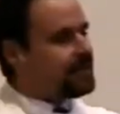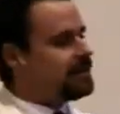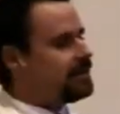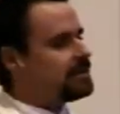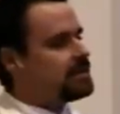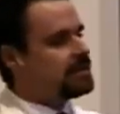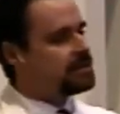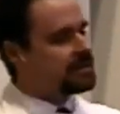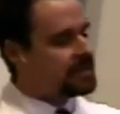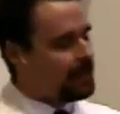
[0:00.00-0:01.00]
This
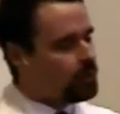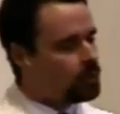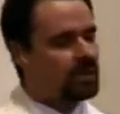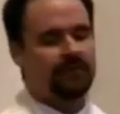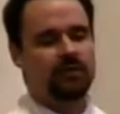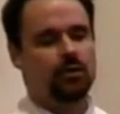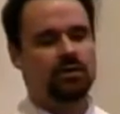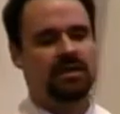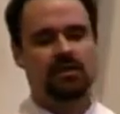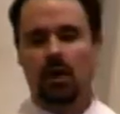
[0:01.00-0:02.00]
summary
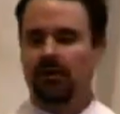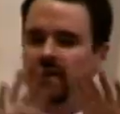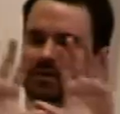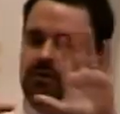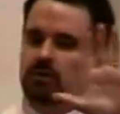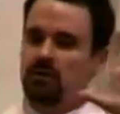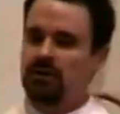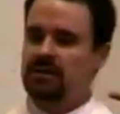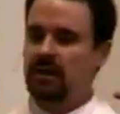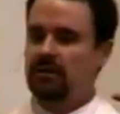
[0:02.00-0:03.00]
view sees all things through
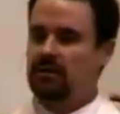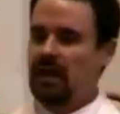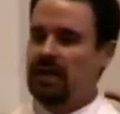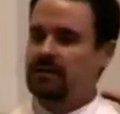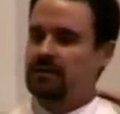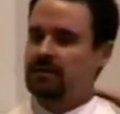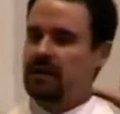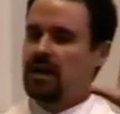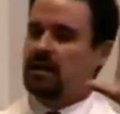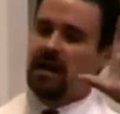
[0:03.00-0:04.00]
rose-colored
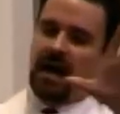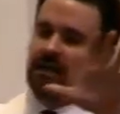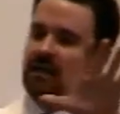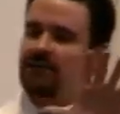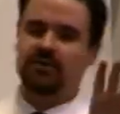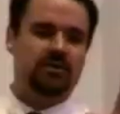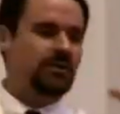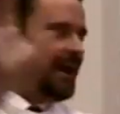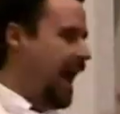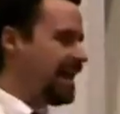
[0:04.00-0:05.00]
glasses. God loves
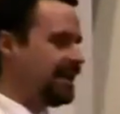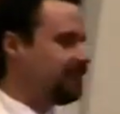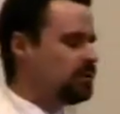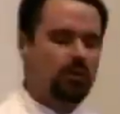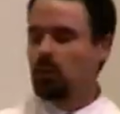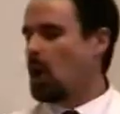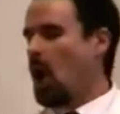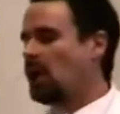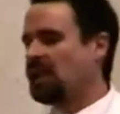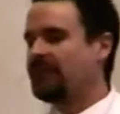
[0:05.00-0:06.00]
you, and I love you, and we
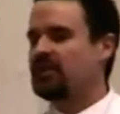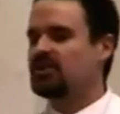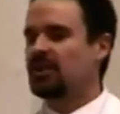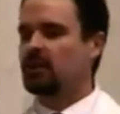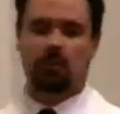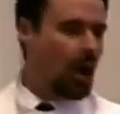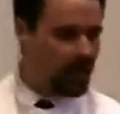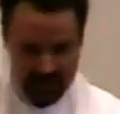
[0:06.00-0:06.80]
all love each other, and we all